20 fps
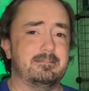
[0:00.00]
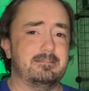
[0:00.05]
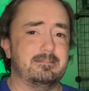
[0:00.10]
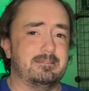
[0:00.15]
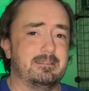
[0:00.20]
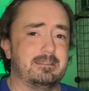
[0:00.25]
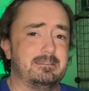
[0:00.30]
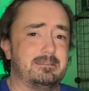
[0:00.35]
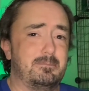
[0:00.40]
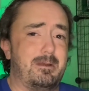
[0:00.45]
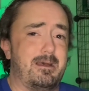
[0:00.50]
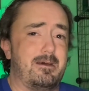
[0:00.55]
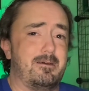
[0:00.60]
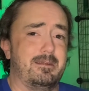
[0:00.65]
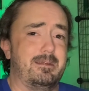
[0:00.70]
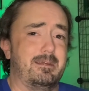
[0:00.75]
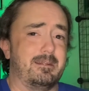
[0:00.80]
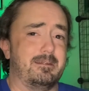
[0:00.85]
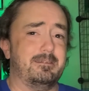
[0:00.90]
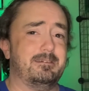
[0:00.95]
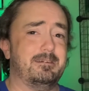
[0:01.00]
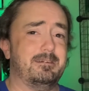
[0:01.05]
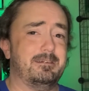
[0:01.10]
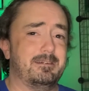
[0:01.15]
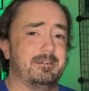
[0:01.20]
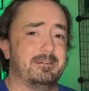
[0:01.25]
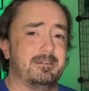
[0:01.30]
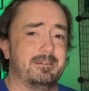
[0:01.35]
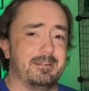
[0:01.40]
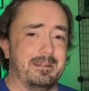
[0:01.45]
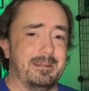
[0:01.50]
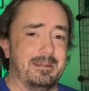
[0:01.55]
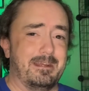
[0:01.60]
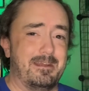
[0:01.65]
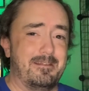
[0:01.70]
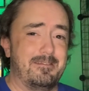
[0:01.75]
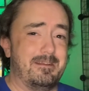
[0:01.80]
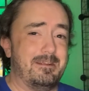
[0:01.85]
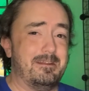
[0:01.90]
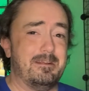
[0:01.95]
That's about it.
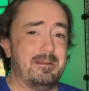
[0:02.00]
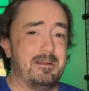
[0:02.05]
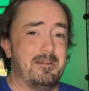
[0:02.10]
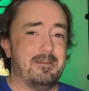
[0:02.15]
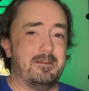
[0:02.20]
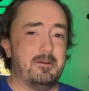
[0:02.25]
They